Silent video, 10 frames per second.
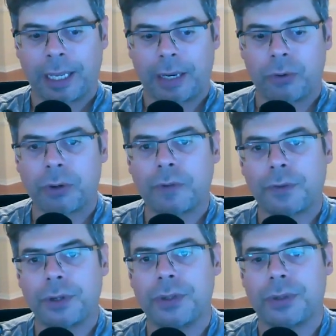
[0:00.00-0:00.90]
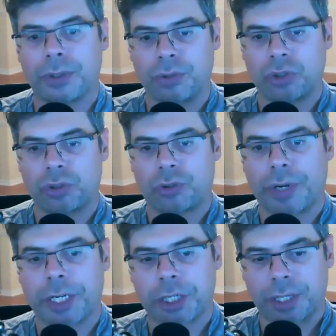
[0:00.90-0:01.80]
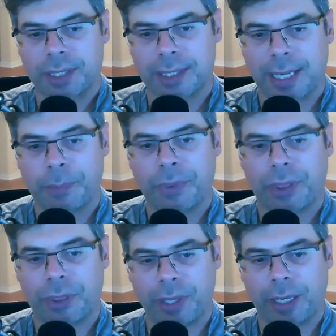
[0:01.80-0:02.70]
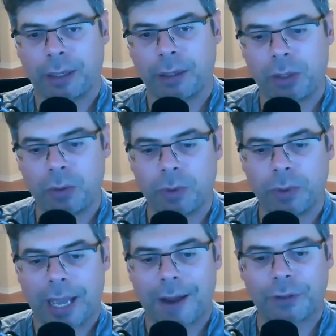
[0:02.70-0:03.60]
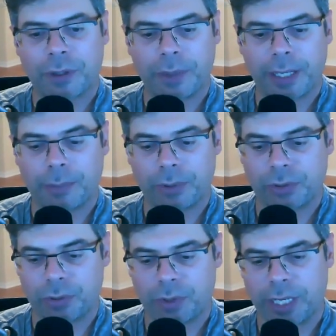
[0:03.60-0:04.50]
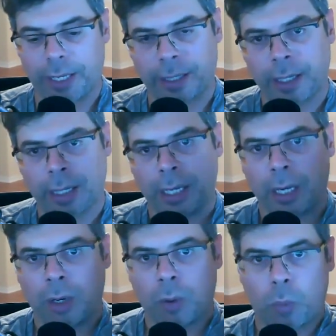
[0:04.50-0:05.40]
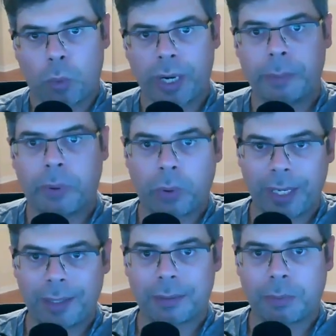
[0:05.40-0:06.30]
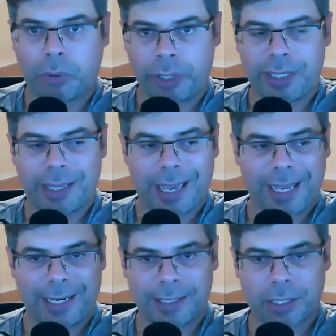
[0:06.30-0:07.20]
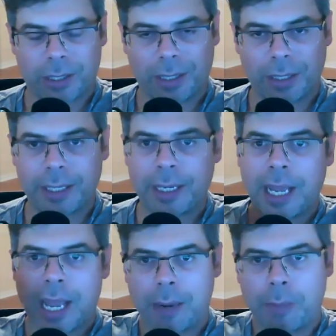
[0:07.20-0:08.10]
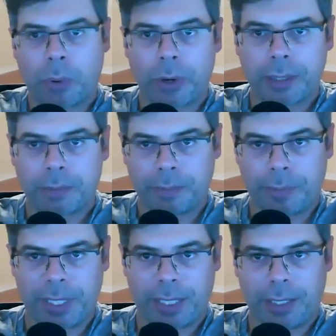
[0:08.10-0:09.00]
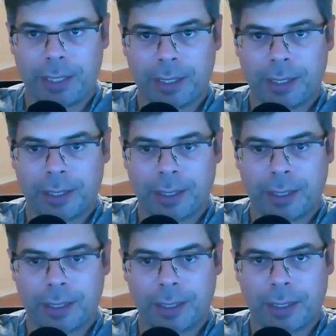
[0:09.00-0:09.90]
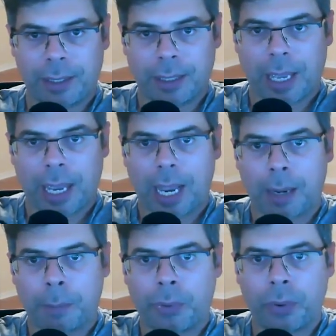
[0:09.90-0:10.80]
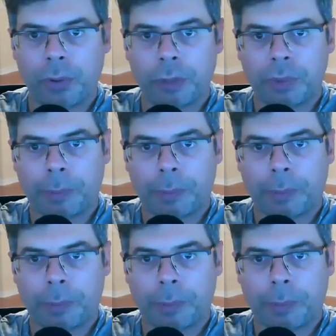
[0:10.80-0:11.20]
In order for you to stretch something, you have to be able to take one point, point A, let's call it, and point B, and pull them